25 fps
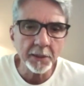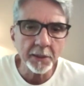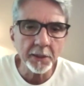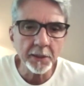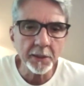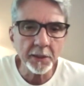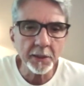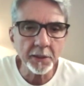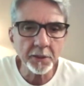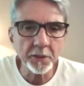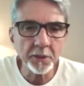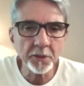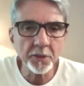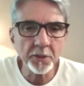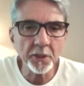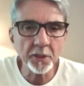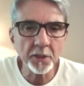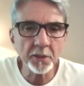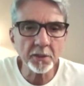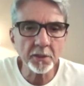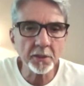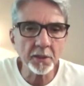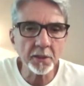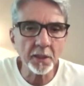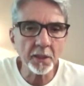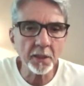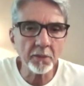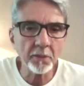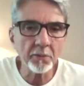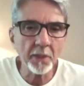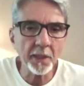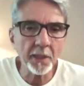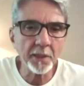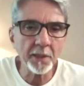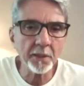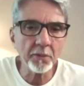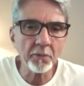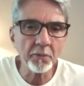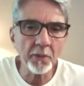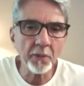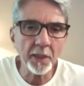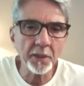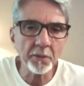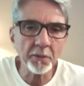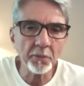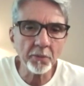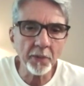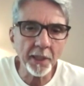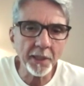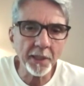It's just
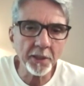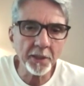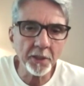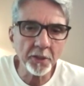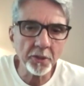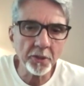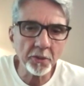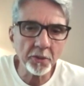running